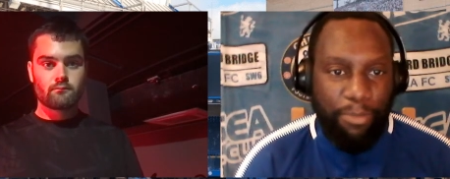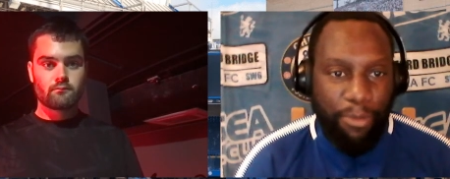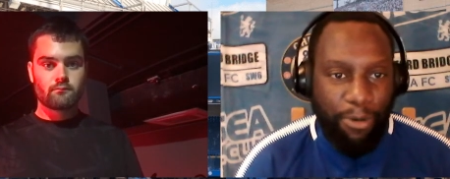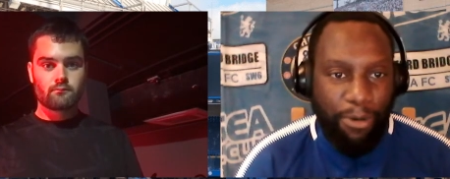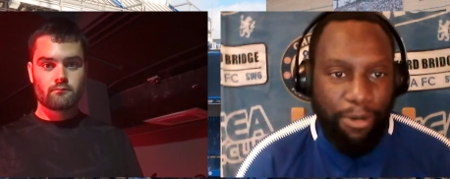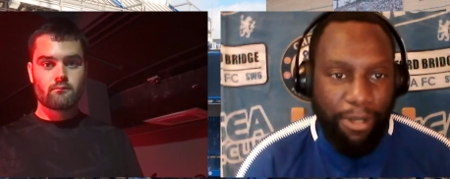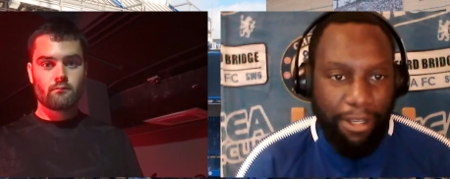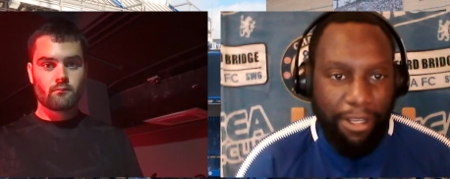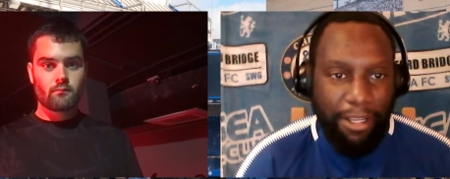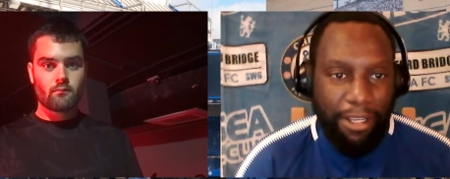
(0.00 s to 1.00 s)
Speaker 1: the ball,
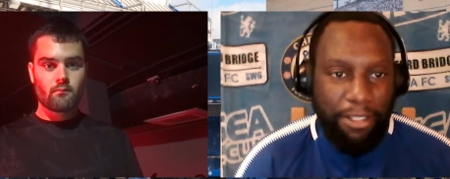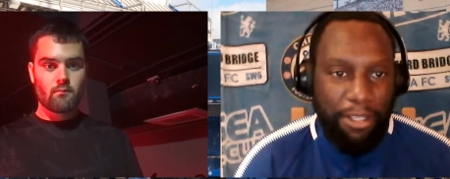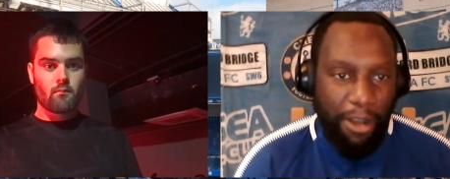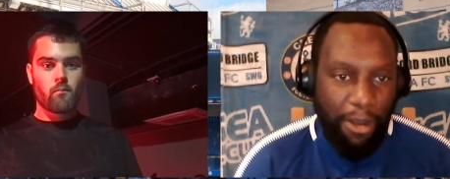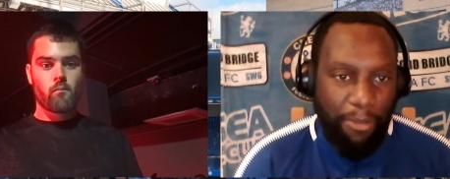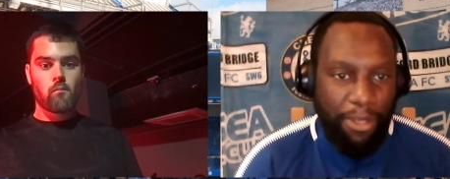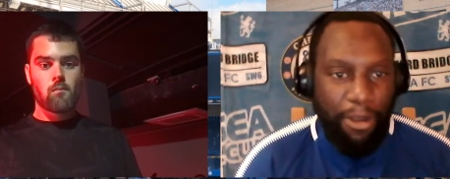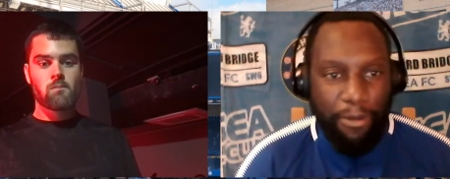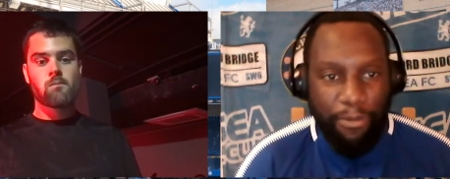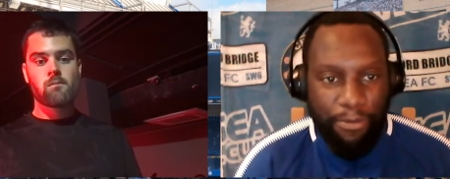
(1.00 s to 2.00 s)
the RB
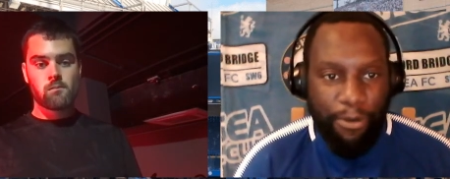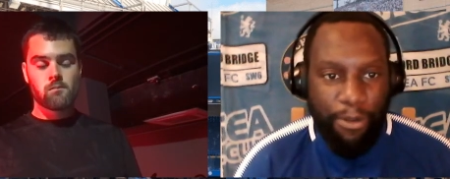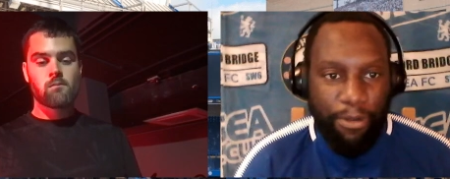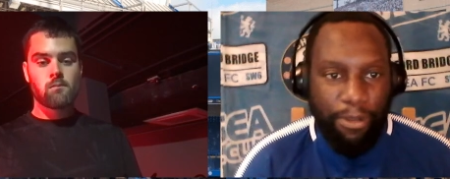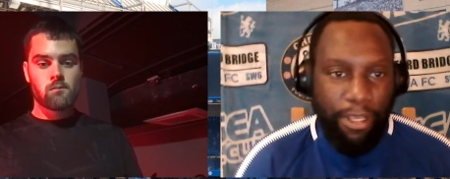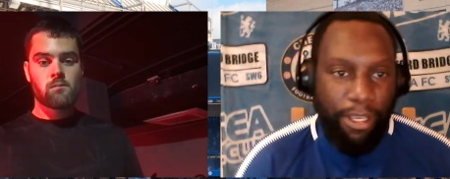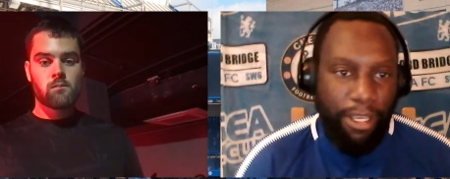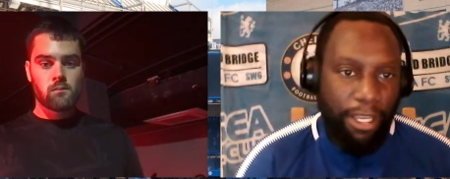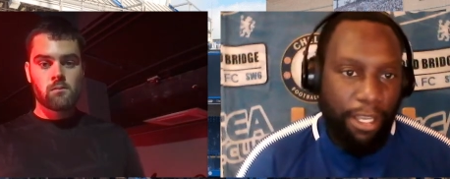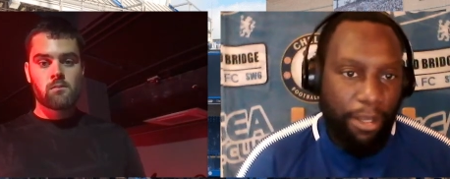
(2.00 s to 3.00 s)
going through,
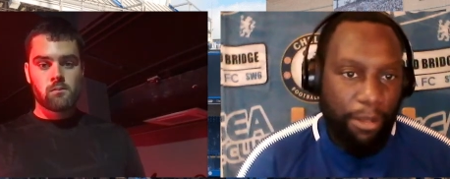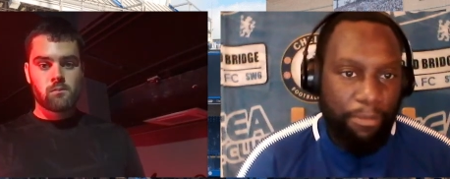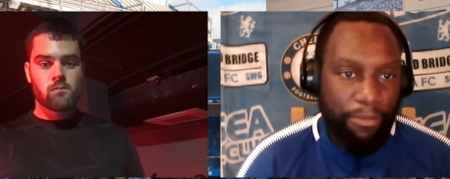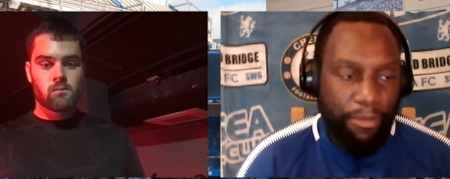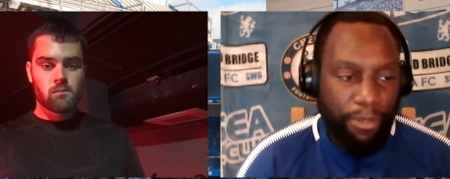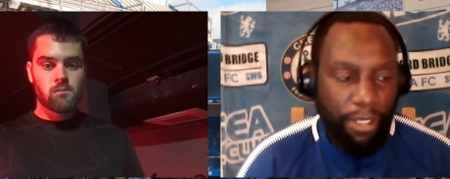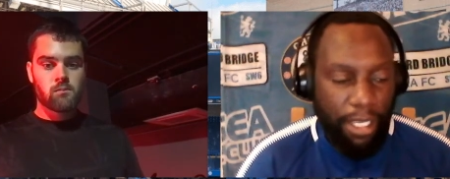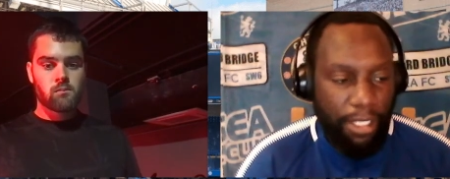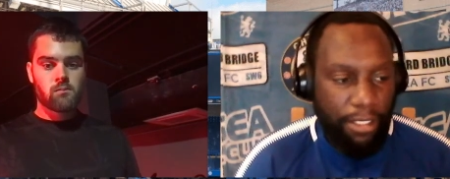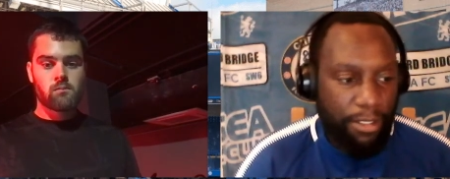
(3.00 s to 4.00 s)
um,
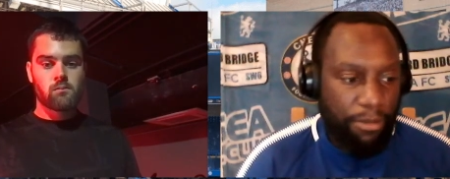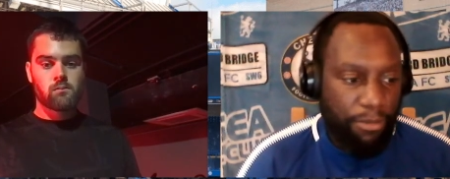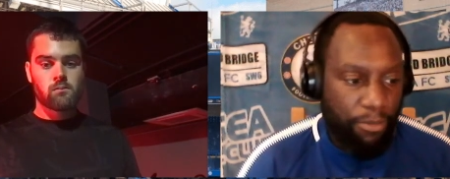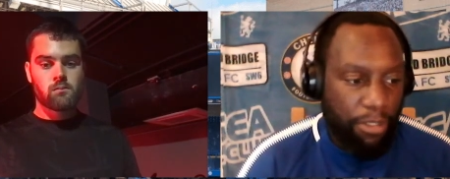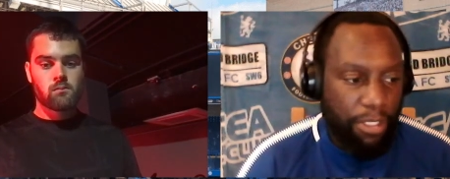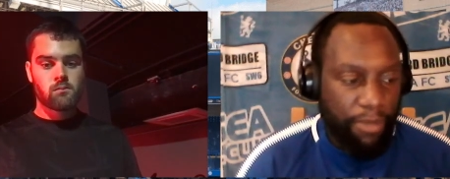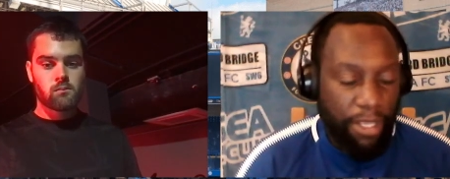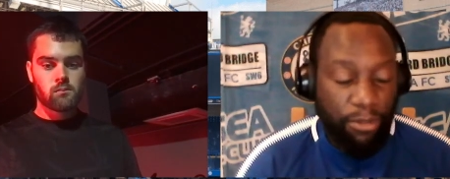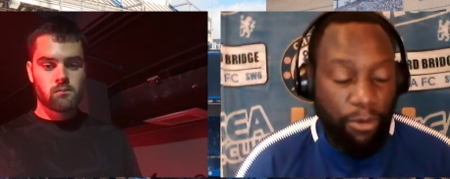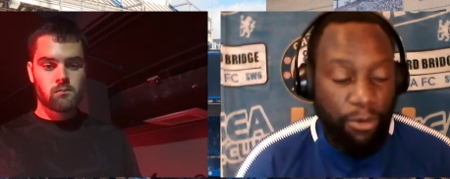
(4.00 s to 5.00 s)
and what's his
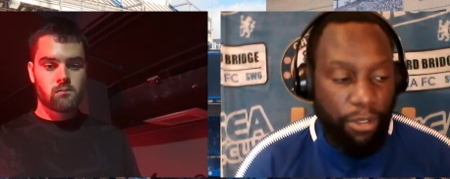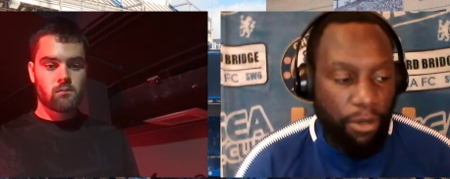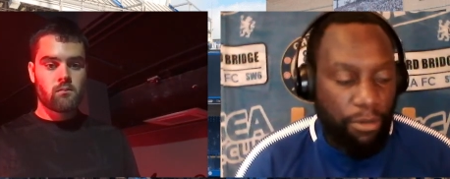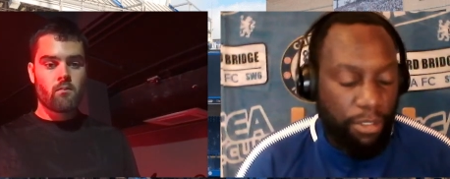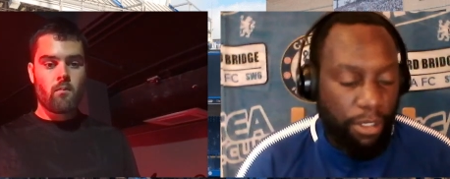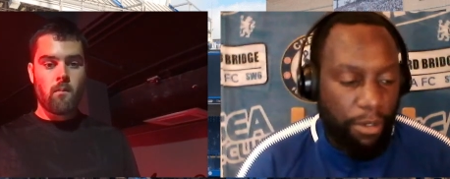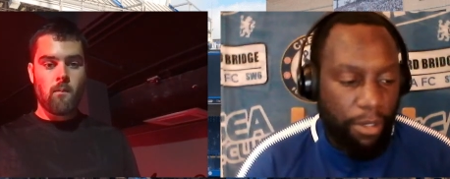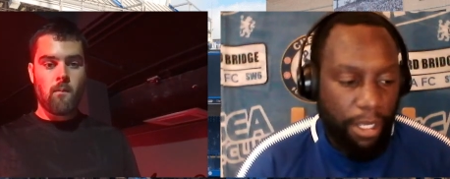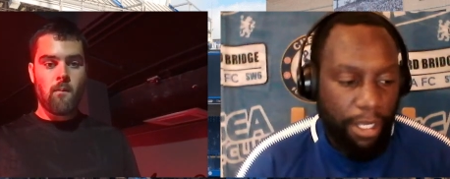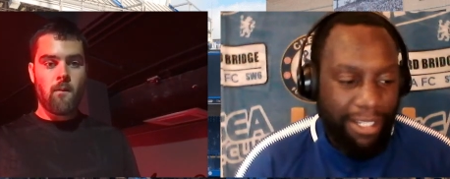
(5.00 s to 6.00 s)
face scoring the goal. So